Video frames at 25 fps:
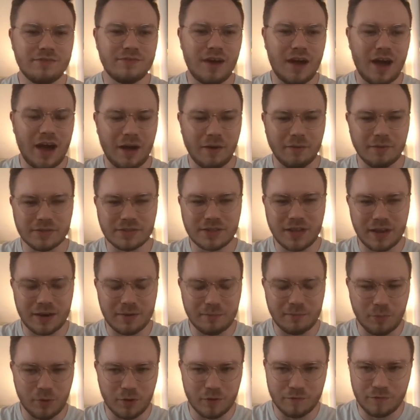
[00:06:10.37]
I was kind of
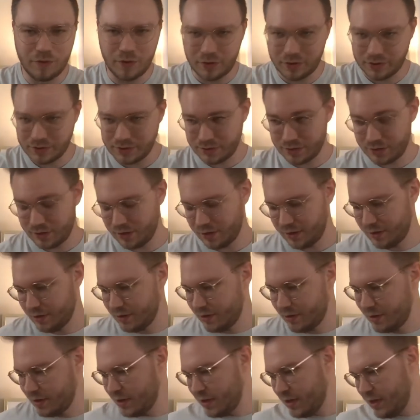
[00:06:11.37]
more focused on
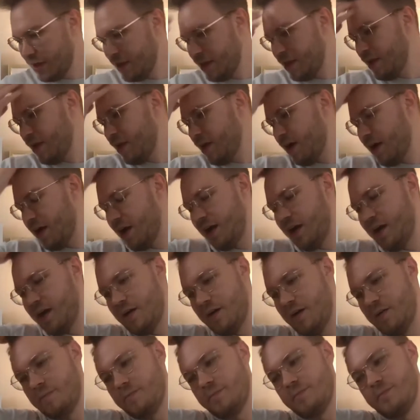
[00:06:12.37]

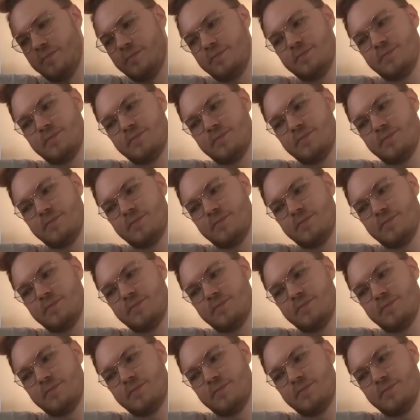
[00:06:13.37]
um